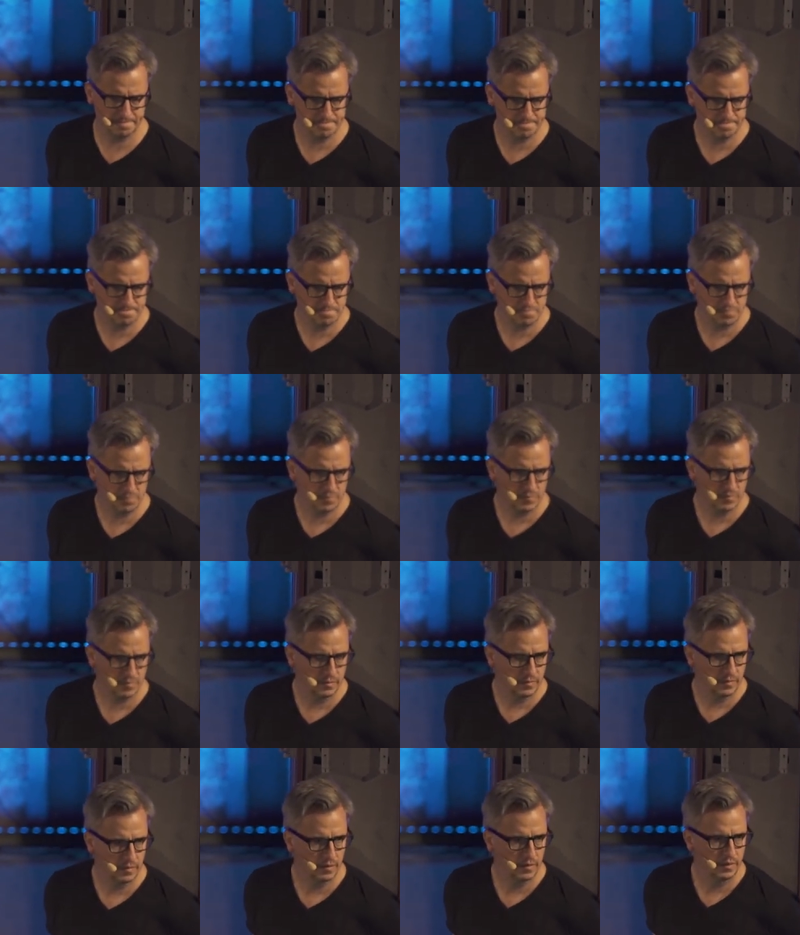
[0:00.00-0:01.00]

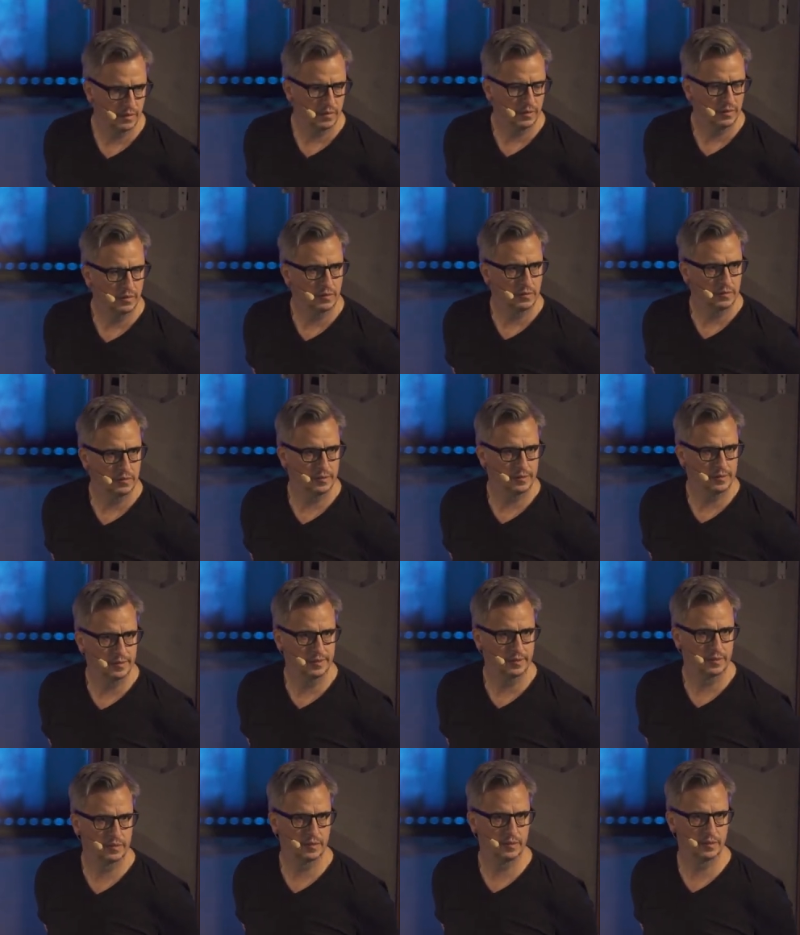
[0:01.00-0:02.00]

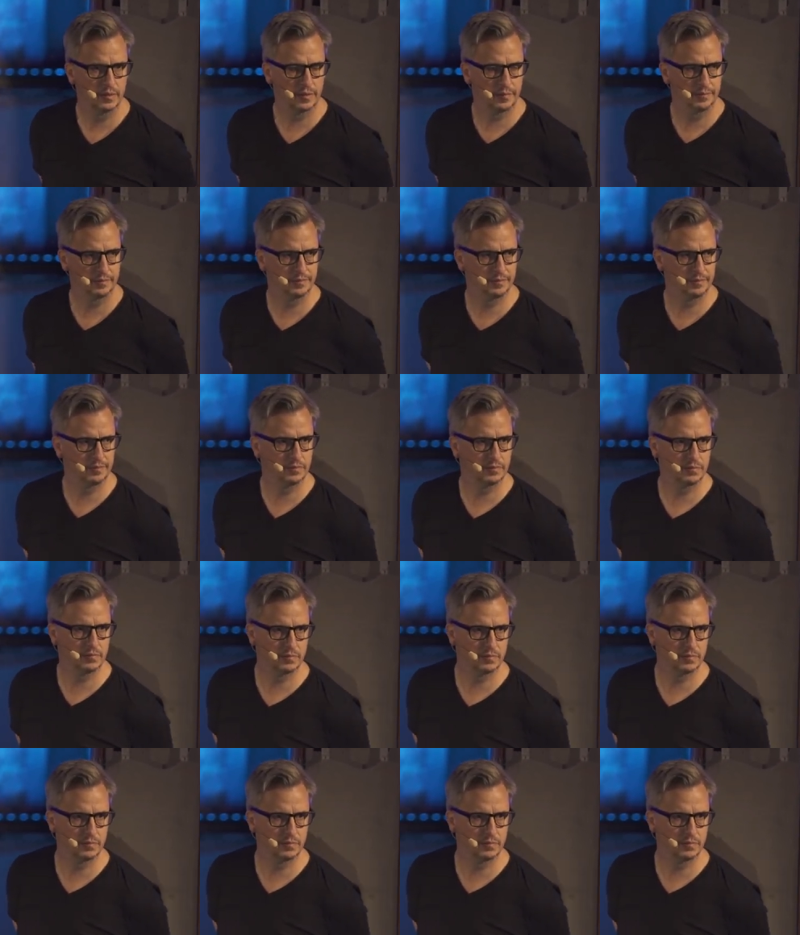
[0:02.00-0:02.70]
[no speech]